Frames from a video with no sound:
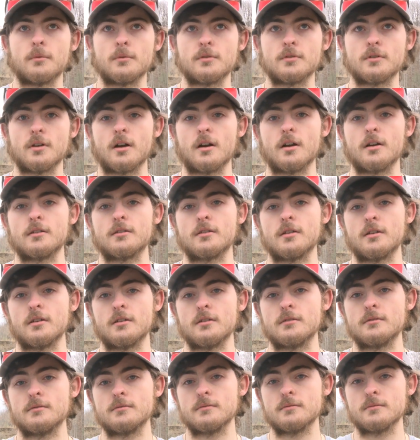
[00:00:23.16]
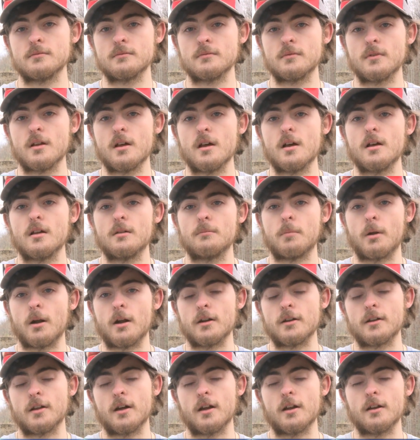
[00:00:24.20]
We start at the
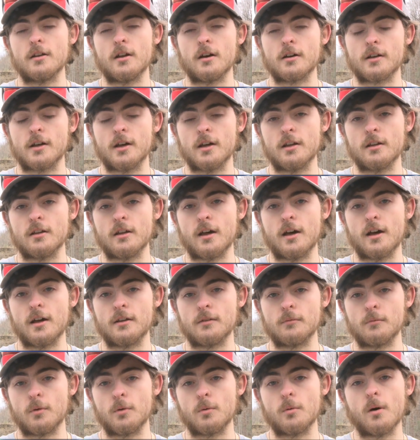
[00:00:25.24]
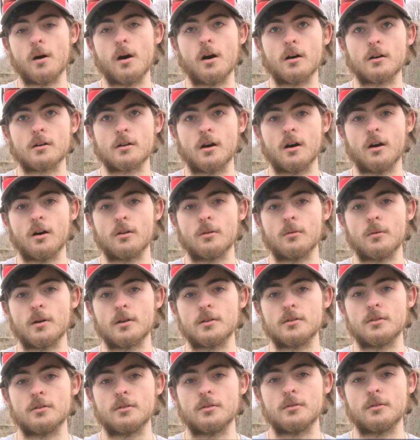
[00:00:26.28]
Perry County, Knott County line and we walk all the way
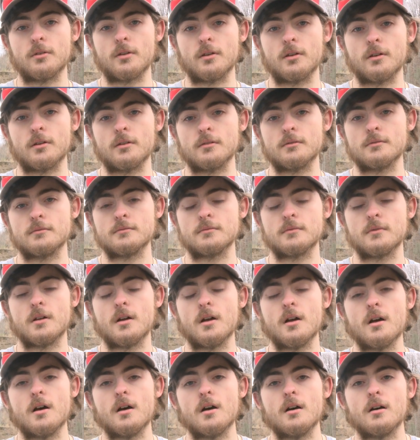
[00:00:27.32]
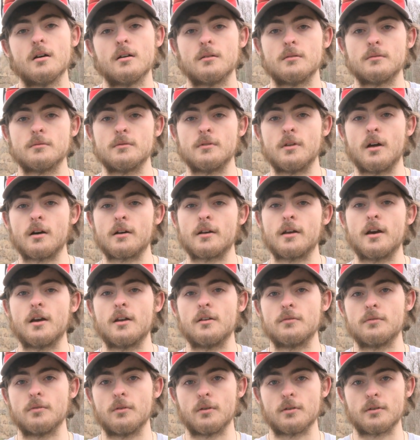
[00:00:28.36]
to the Knott
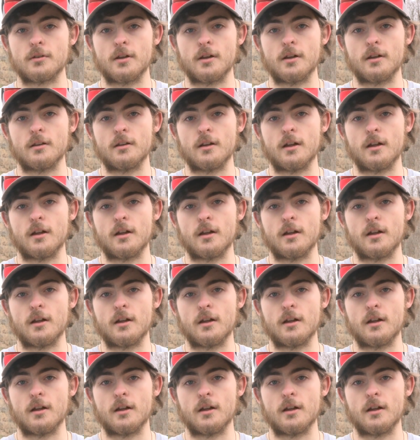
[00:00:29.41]
County, Floyd County